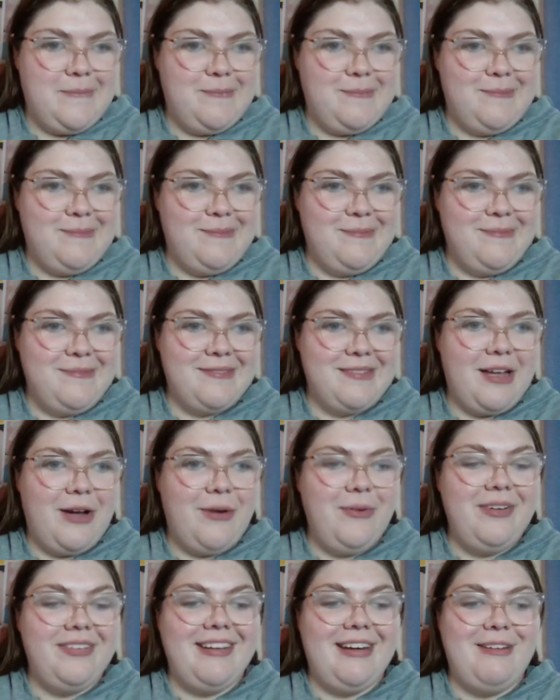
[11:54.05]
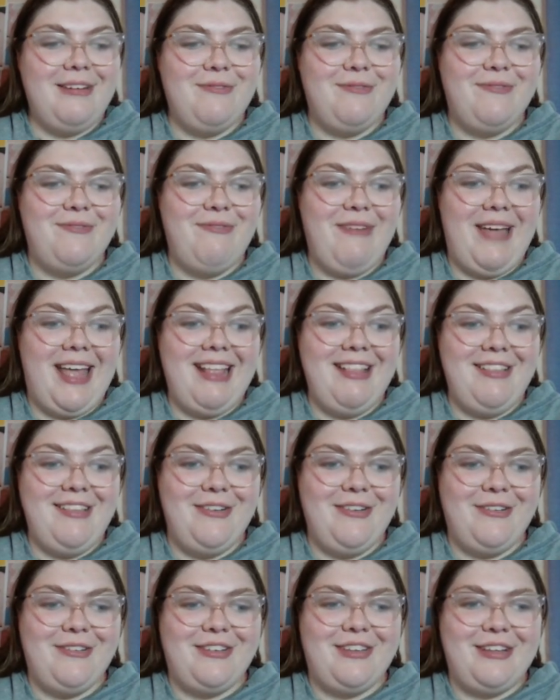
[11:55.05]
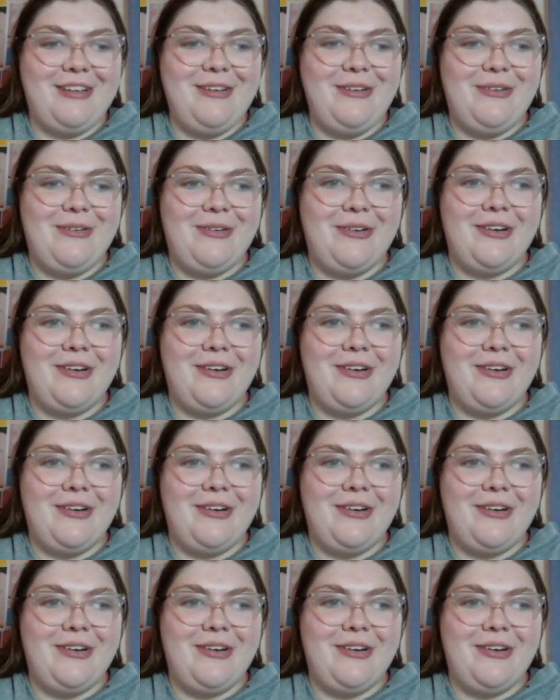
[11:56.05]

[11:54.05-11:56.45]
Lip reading: It was an inventor, too.